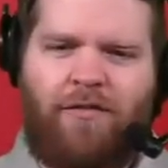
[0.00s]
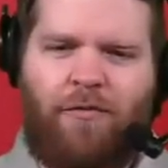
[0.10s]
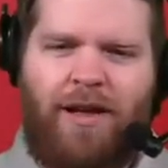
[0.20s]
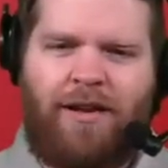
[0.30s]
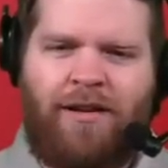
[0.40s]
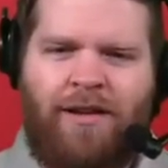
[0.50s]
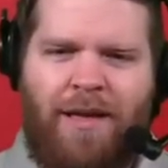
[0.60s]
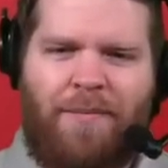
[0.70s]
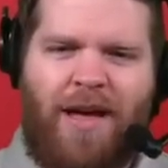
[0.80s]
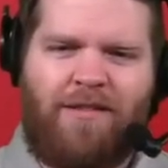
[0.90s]
tweeting
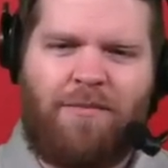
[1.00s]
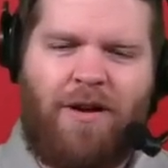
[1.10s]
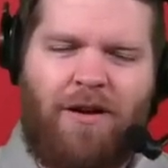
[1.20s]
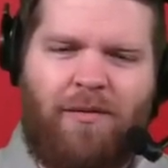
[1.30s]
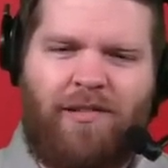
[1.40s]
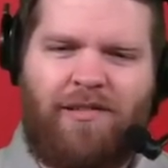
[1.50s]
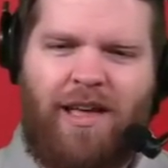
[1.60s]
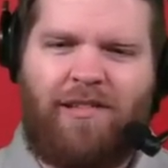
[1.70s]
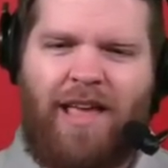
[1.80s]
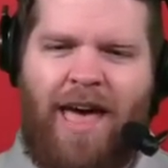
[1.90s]
at Patrick Mahomes? He
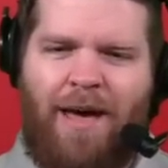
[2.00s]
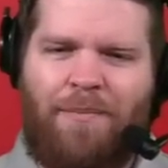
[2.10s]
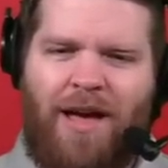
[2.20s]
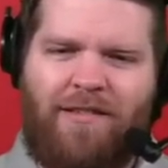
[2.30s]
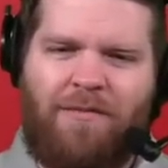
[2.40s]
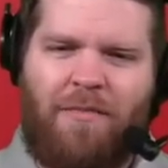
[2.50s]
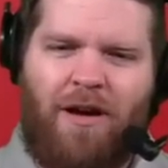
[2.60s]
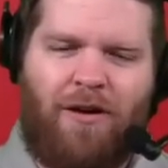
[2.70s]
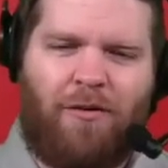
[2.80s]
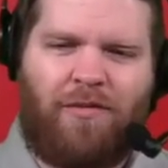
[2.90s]
says, at Patrick
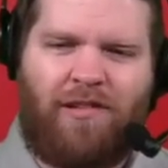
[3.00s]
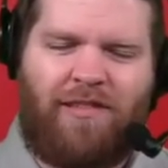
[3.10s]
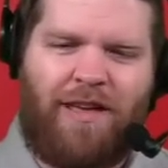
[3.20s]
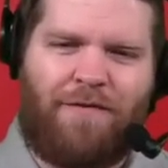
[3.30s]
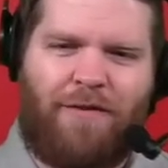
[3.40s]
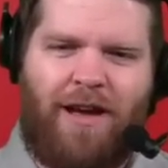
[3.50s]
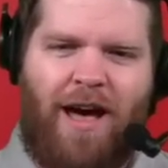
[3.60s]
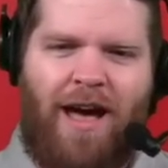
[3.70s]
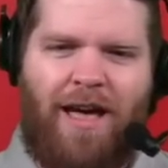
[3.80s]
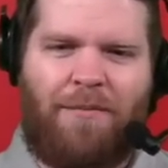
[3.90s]
Mahomes is different,
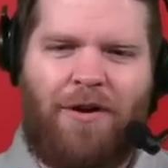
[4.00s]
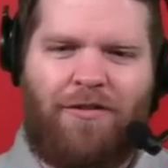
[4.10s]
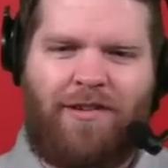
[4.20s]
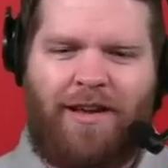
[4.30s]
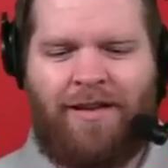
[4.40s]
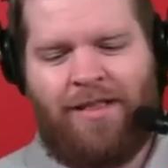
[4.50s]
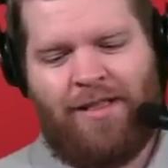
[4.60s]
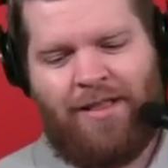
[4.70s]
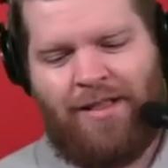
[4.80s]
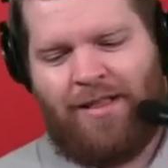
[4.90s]
I emoji.
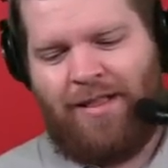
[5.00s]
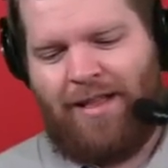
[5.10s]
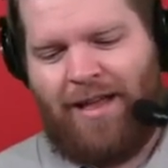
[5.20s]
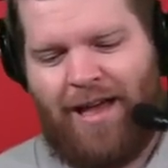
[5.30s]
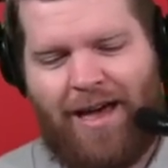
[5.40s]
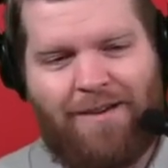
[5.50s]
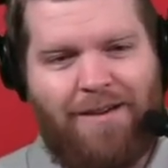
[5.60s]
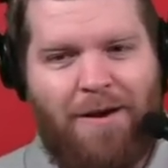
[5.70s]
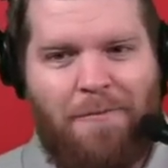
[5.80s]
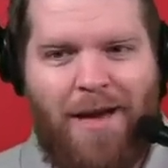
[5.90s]
I don't
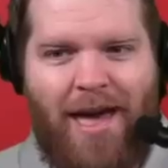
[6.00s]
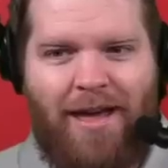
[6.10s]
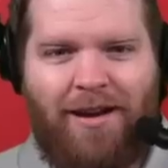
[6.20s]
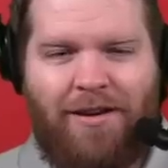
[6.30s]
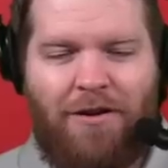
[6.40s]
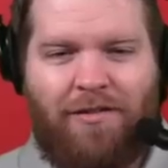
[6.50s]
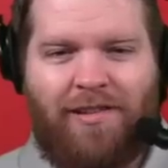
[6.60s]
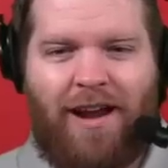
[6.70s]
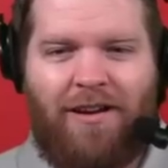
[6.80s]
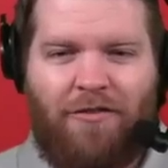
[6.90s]
know, man. Nuke's
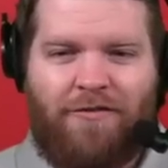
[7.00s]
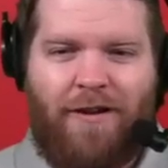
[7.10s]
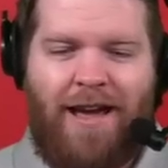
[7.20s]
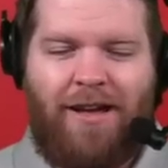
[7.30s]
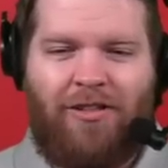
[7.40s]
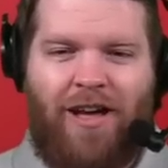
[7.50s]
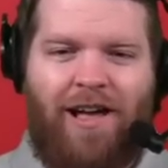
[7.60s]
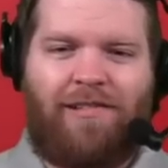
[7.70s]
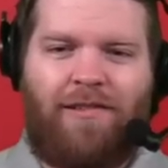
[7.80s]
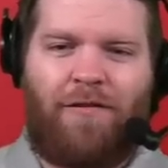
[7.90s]
got a no-trade
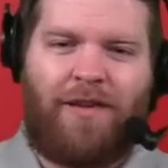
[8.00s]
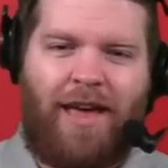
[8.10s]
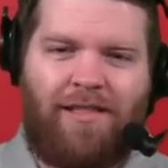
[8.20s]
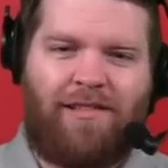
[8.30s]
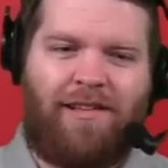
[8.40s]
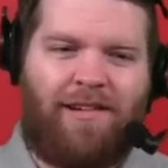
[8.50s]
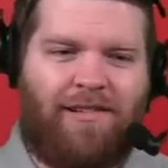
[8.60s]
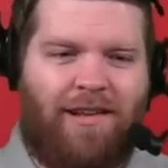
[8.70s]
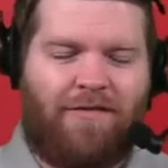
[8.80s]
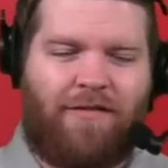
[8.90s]
clause, so if Kansas
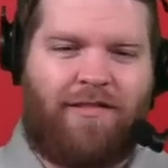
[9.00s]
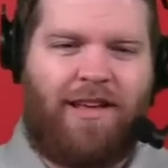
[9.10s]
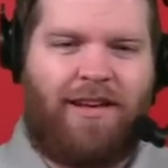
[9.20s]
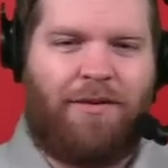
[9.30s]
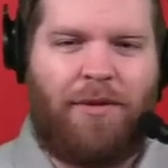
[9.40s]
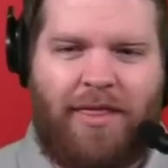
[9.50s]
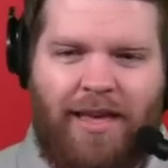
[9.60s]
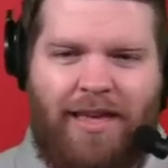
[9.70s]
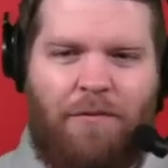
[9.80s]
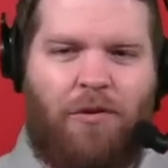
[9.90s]
City's interested, you would
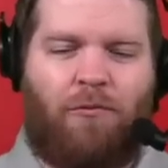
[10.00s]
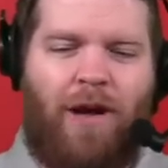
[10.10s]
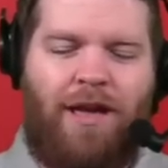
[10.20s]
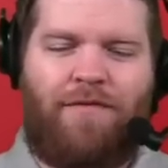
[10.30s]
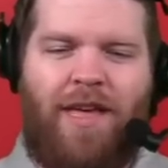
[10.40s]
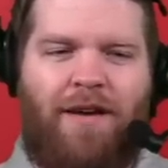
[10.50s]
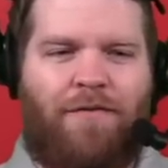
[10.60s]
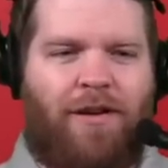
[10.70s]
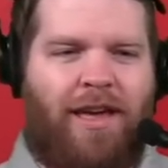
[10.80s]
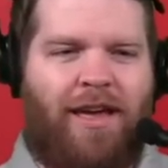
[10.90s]
think he would waive that
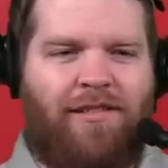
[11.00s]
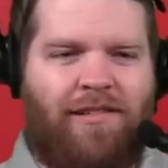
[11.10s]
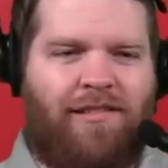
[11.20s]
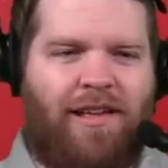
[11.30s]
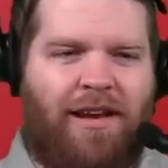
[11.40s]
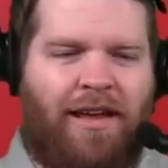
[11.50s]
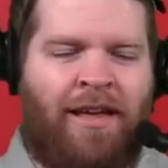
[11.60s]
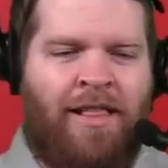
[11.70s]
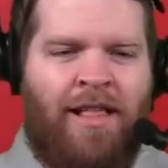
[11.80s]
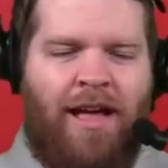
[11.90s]
for Kansas
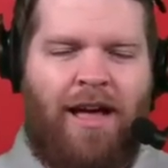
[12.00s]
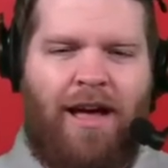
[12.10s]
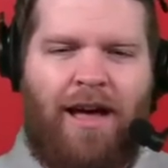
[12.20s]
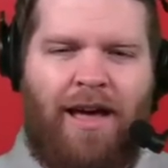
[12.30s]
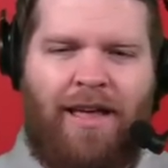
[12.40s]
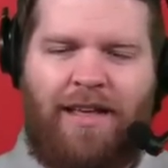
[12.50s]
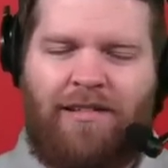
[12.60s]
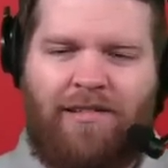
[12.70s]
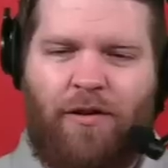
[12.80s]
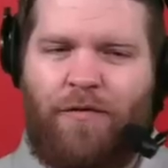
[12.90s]
City. And
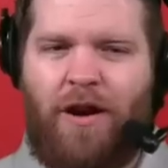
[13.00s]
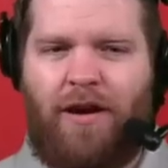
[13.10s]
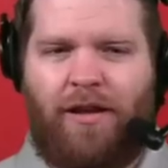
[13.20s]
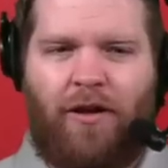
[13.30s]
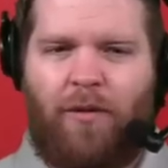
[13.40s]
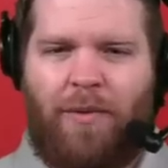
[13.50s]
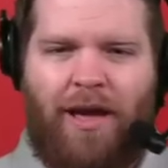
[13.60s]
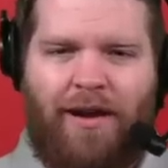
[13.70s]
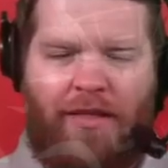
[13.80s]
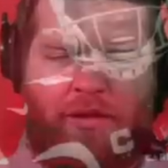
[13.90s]
he's still very good, man. Now,